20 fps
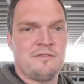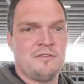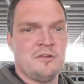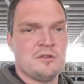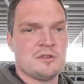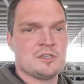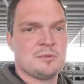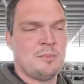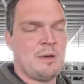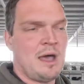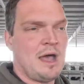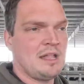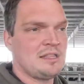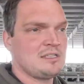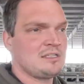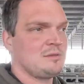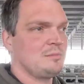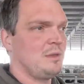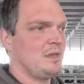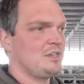few spots,
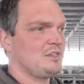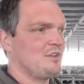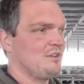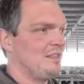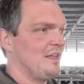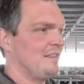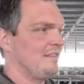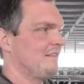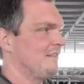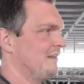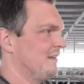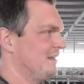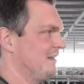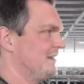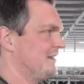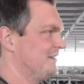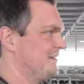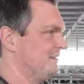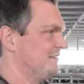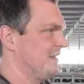make sure that
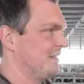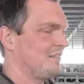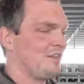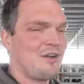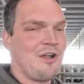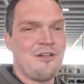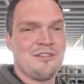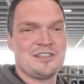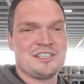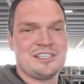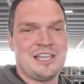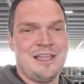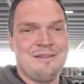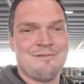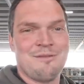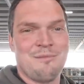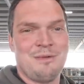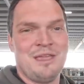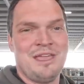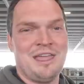that they're all the same
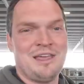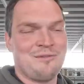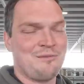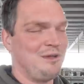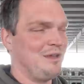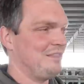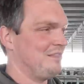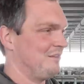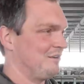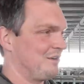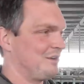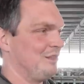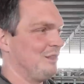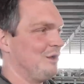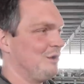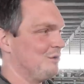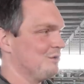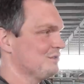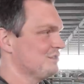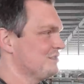to begin with or
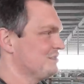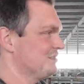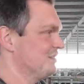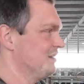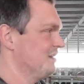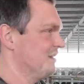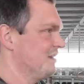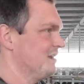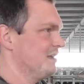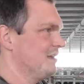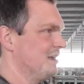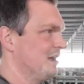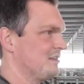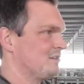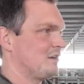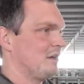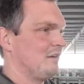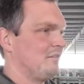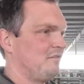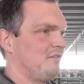close, and
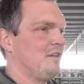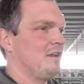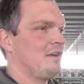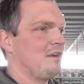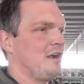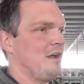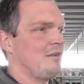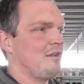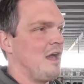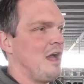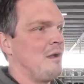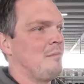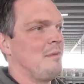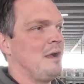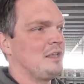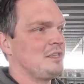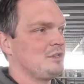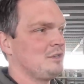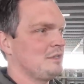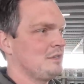try to figure out how
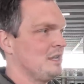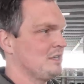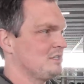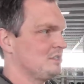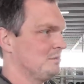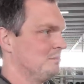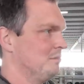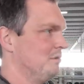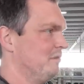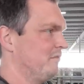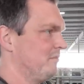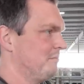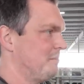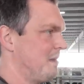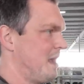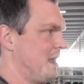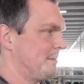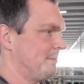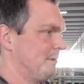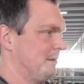much I should move them
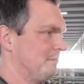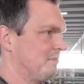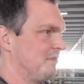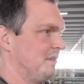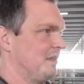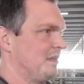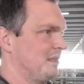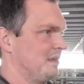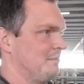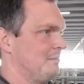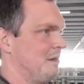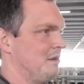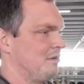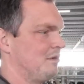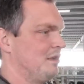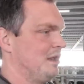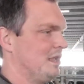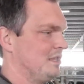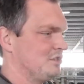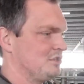back. But I'm thinking about
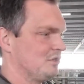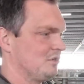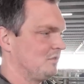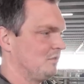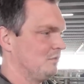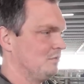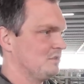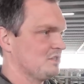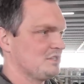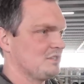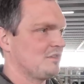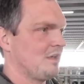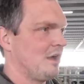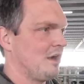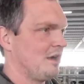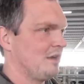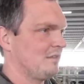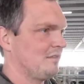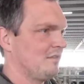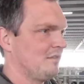1 inch or 2 to
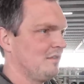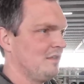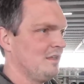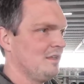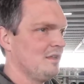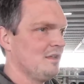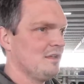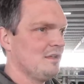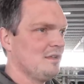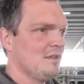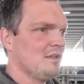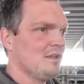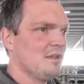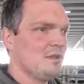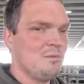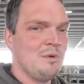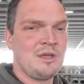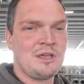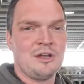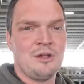start.
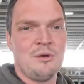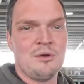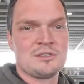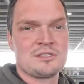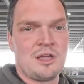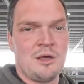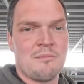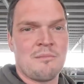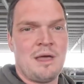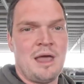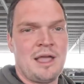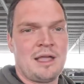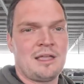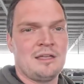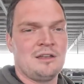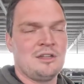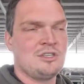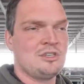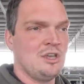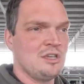We can always come back
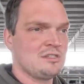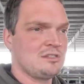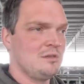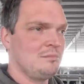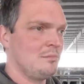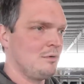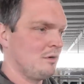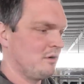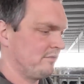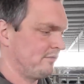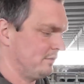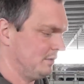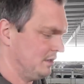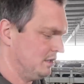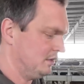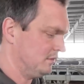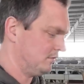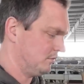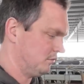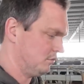and adjust it more if we
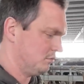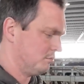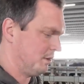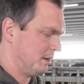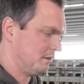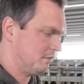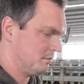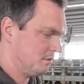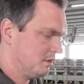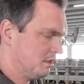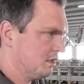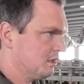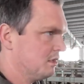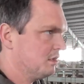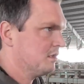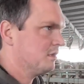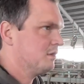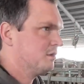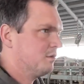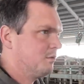need to, but
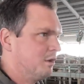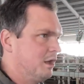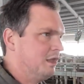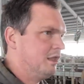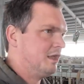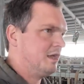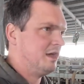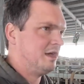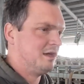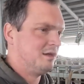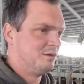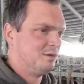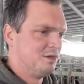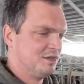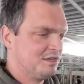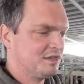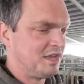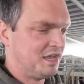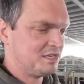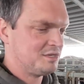I'll
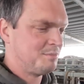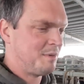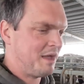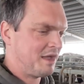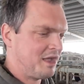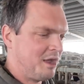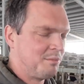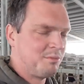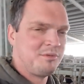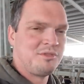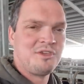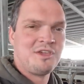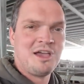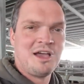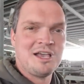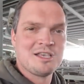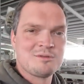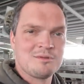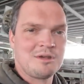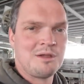catch back up with you
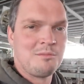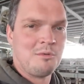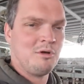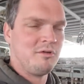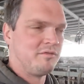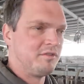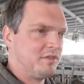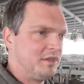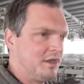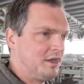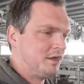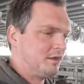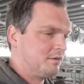guys when I'm over there.